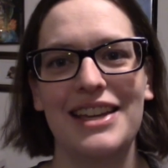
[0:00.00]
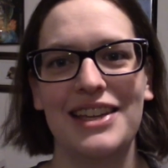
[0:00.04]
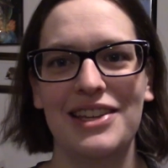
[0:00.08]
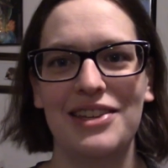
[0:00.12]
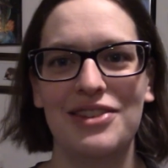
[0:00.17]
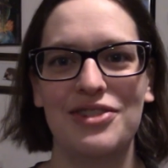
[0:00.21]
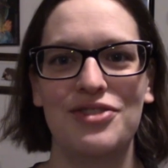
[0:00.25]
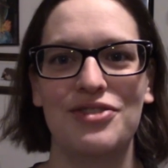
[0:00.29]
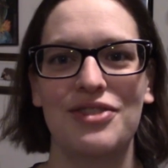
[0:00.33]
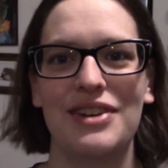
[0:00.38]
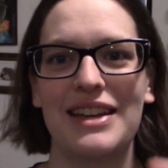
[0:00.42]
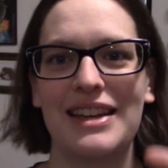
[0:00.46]

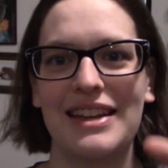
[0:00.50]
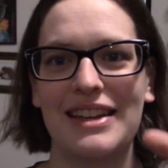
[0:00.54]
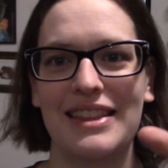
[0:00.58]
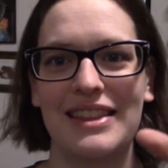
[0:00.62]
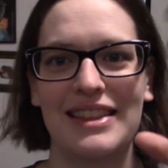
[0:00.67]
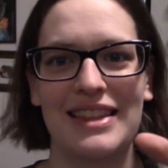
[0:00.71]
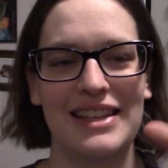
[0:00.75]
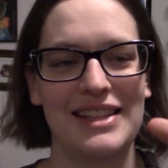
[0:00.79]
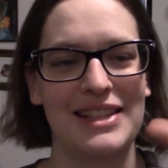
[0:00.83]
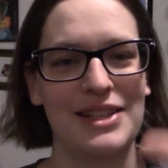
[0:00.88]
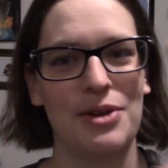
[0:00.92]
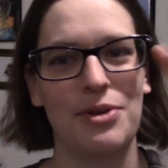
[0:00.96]
You drink
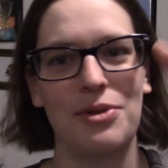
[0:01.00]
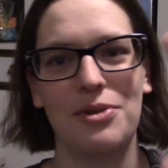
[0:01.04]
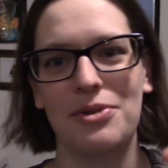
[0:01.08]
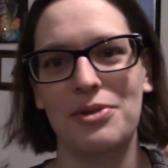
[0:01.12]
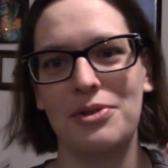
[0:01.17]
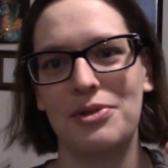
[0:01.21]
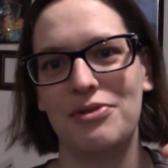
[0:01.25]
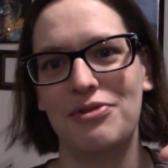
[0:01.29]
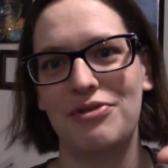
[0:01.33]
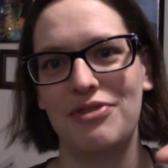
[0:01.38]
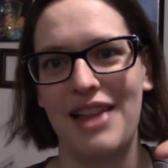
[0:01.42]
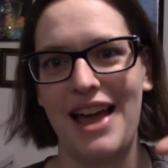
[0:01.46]
this
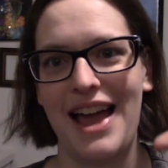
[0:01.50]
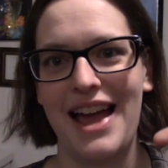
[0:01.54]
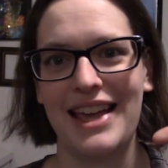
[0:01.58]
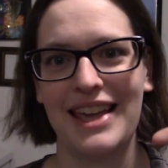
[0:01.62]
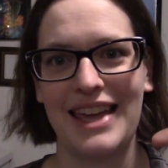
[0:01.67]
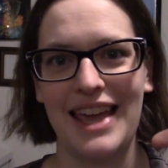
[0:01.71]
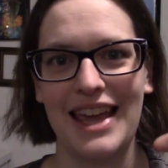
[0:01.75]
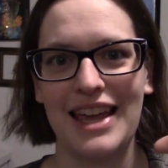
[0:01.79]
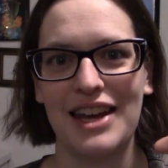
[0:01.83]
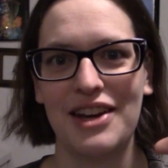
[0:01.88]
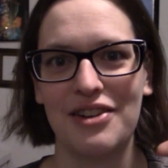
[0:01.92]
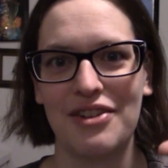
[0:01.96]
whole flat
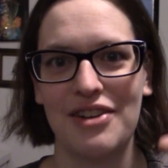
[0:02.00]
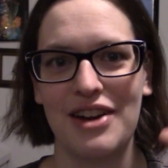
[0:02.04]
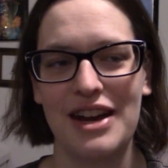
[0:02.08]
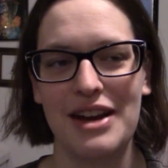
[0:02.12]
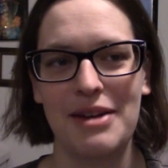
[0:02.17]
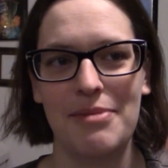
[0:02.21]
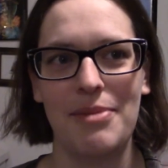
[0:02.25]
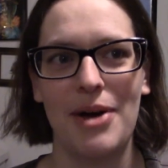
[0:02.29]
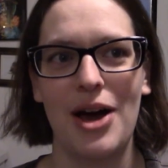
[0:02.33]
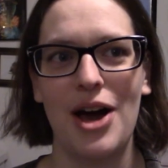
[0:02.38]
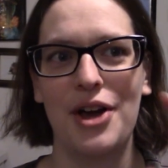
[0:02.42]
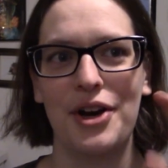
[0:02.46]

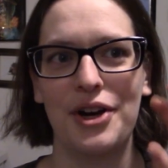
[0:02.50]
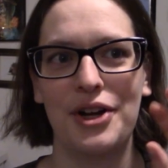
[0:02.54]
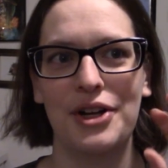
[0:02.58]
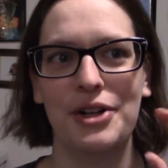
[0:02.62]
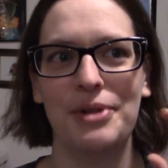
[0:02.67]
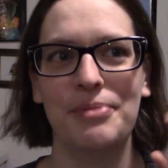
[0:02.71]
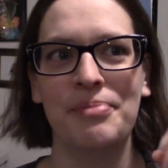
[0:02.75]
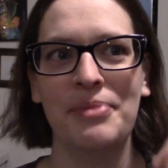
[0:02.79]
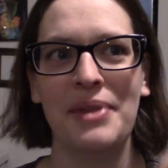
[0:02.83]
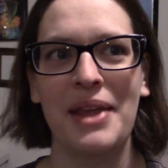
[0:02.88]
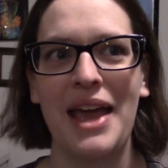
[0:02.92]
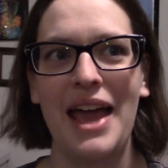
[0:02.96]
Gatorade
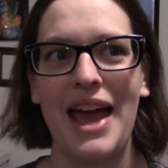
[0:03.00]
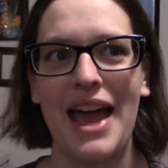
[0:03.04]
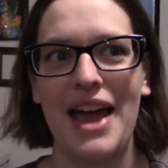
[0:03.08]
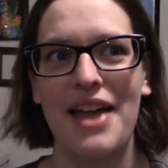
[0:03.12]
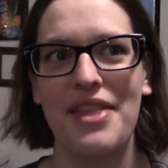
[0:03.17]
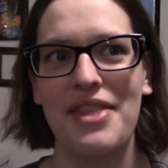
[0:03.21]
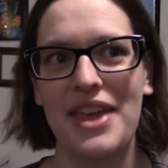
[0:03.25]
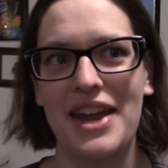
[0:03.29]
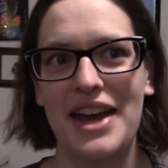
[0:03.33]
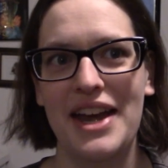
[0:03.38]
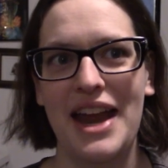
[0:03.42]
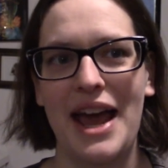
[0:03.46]
bottle,
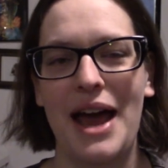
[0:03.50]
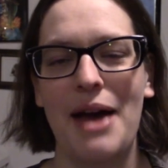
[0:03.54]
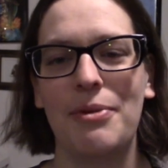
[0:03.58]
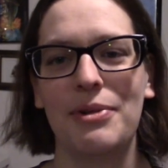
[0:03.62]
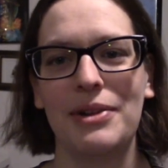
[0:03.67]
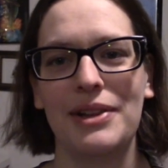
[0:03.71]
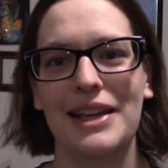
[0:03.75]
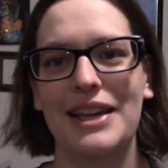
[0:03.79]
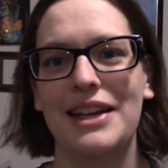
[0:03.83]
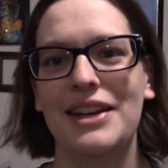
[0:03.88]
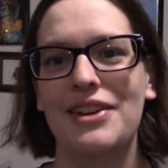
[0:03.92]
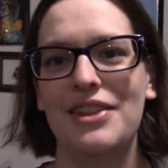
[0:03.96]
and then an
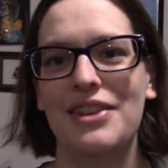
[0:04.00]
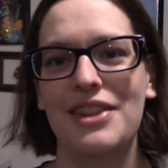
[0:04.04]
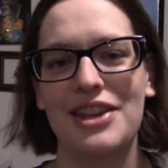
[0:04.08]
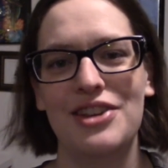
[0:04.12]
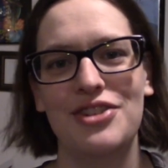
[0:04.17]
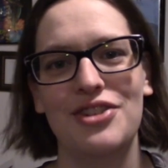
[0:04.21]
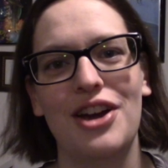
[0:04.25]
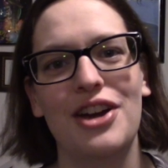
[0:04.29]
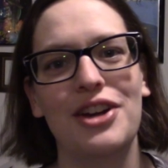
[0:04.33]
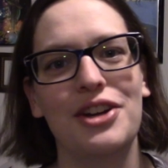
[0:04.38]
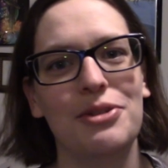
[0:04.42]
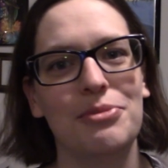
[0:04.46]
hour later they
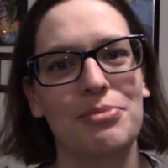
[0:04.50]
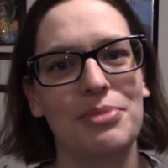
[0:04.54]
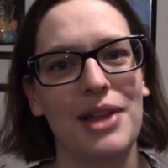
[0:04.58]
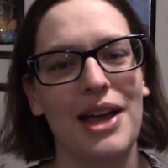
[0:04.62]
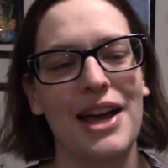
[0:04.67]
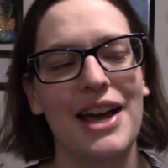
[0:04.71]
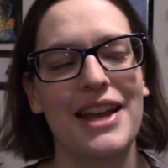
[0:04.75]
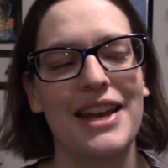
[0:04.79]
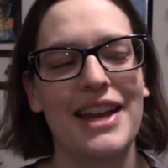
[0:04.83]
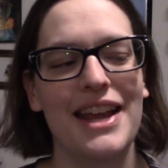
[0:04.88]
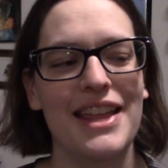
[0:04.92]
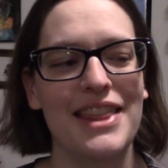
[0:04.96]
draw your
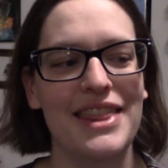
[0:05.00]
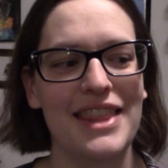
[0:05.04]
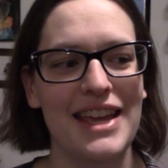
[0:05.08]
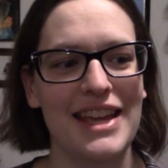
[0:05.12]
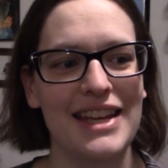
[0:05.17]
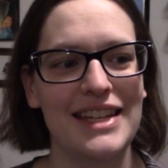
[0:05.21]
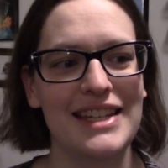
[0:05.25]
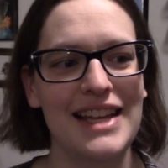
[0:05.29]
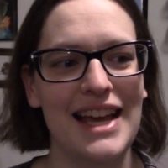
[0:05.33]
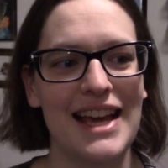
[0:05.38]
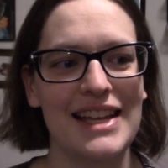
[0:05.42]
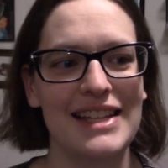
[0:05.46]
blood and they
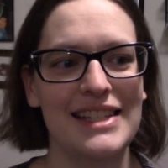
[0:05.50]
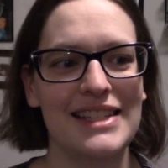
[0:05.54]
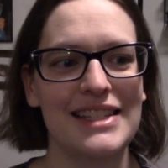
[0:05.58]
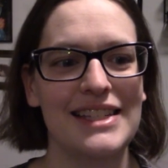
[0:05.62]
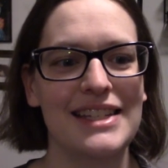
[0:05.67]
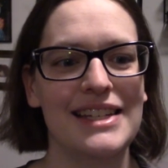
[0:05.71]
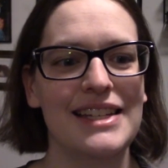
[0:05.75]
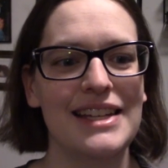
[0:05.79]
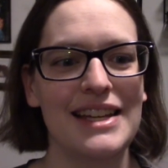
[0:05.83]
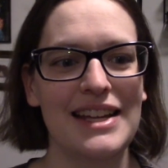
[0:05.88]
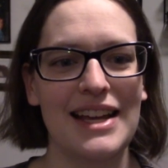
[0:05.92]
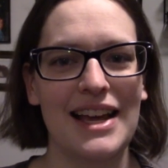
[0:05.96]

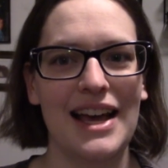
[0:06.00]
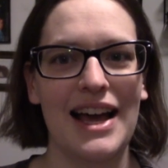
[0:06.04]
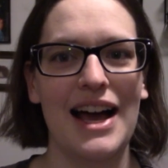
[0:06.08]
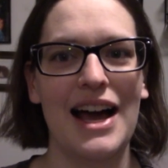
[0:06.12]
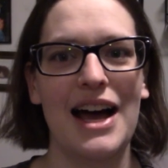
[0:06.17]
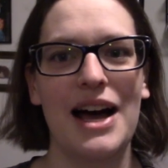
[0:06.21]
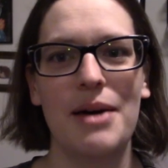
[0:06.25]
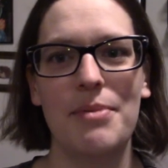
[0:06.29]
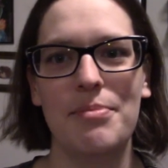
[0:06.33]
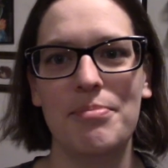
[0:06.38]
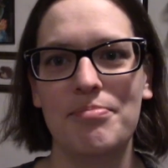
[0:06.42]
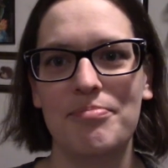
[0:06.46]
test
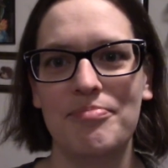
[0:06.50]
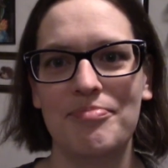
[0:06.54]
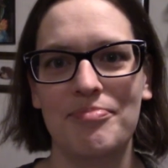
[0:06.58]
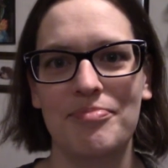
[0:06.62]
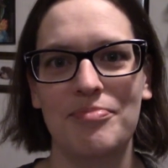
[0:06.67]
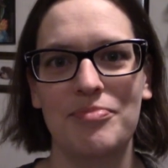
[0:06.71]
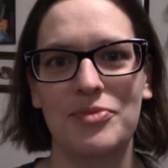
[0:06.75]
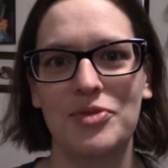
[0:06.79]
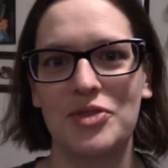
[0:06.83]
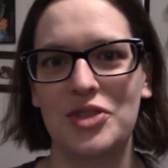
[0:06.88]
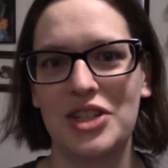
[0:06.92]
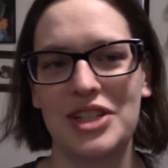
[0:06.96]
um,
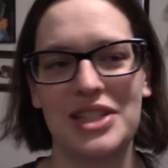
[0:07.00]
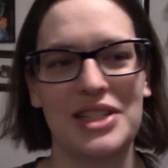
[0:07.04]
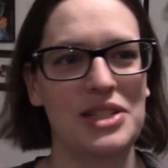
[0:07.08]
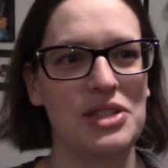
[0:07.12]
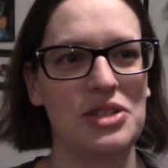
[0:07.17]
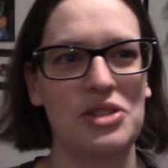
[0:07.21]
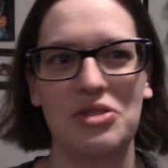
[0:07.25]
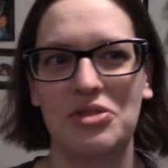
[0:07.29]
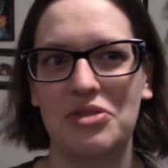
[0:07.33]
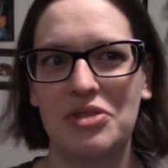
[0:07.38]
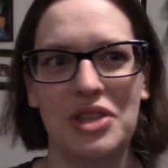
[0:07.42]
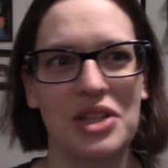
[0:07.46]

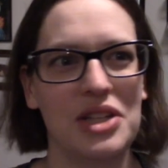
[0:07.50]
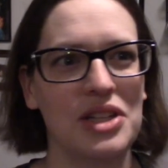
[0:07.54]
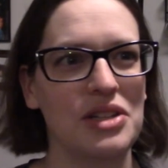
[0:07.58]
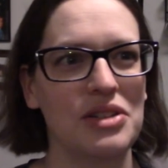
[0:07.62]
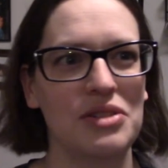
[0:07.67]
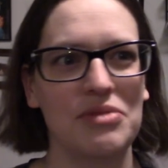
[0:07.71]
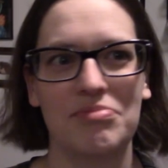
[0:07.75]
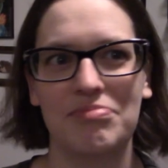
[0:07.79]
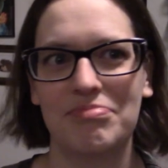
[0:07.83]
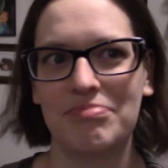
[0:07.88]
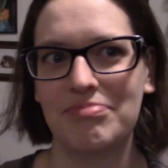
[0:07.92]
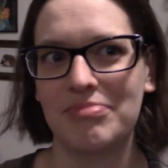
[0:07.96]
just
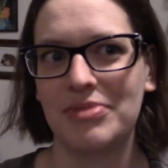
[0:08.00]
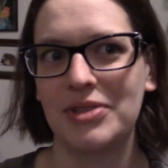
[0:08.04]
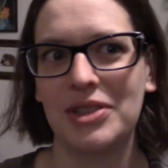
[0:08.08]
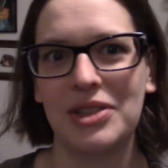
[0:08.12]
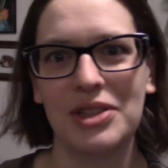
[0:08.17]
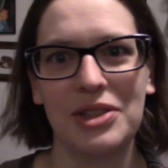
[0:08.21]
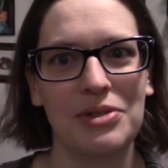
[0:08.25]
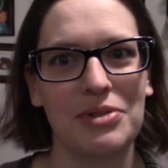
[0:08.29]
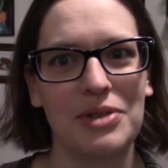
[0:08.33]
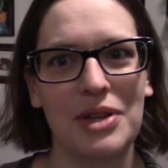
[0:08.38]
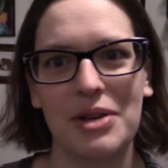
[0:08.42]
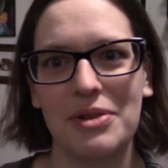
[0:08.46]
the
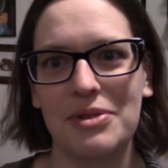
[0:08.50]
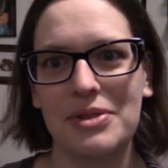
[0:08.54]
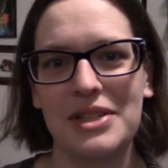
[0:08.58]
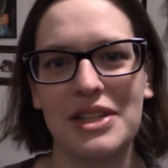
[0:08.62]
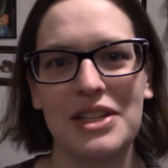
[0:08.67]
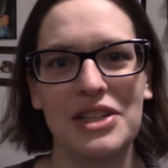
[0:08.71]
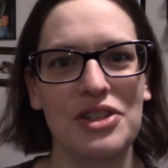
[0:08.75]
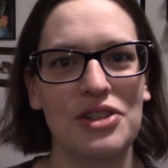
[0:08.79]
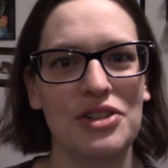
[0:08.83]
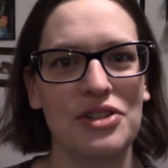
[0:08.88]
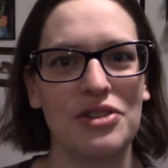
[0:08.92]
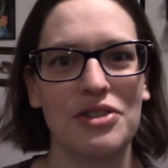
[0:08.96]
glucose
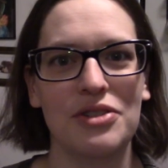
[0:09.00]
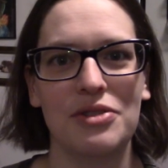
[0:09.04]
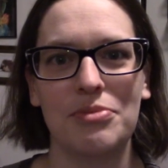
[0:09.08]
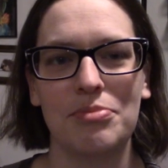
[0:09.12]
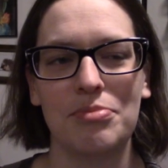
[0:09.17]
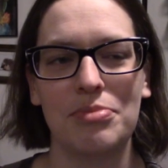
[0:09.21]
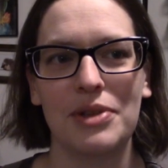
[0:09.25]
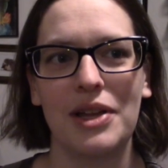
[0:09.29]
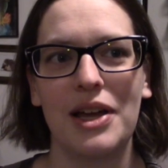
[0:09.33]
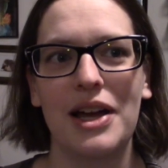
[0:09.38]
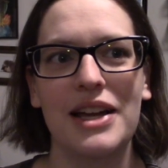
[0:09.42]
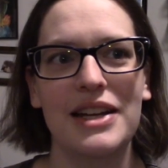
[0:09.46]
in your
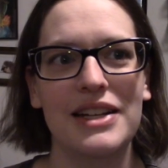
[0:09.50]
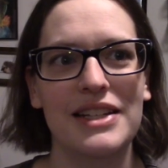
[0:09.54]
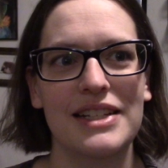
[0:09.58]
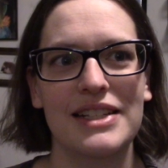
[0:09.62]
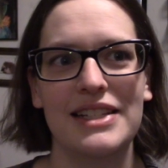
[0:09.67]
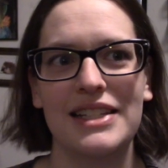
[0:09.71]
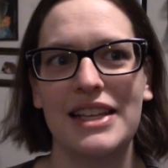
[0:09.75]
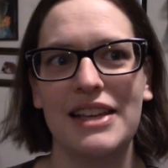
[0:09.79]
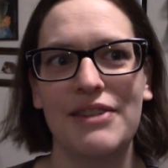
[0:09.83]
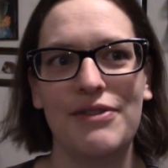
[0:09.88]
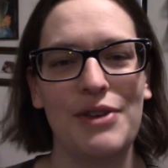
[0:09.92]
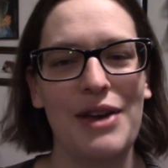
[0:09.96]
blood to
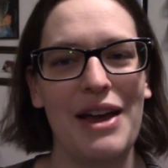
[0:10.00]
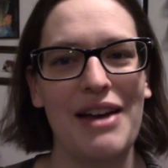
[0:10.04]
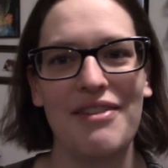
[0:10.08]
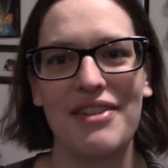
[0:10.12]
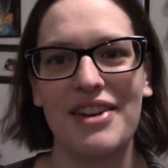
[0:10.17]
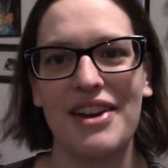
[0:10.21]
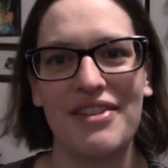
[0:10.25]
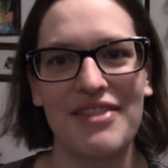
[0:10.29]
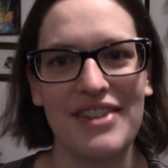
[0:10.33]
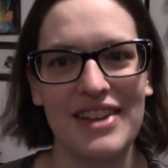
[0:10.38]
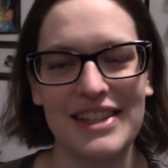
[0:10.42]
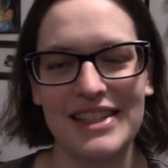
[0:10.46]
see if you have
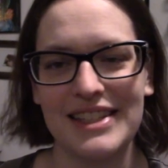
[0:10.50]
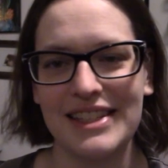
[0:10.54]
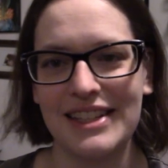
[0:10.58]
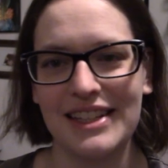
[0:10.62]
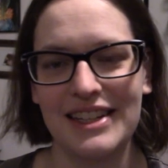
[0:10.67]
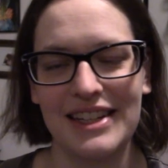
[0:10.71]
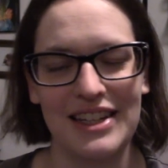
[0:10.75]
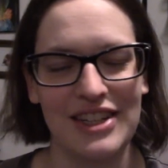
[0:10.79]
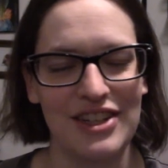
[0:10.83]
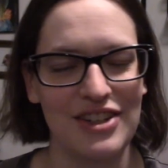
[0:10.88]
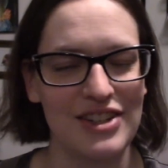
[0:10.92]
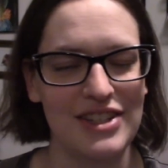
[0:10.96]
enough
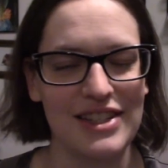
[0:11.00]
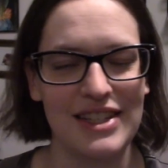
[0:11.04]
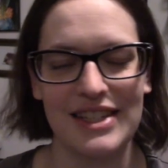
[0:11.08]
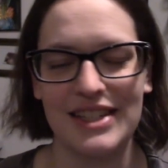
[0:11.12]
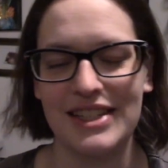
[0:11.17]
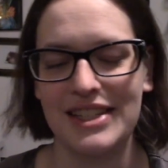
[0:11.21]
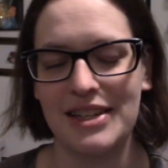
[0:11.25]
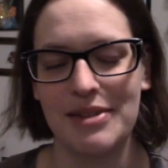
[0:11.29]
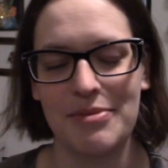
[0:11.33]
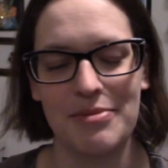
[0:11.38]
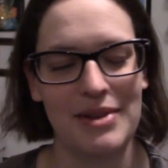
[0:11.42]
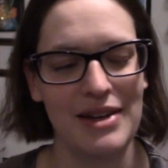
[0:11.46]
insulin in your
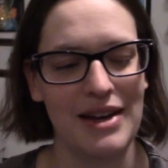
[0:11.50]
system.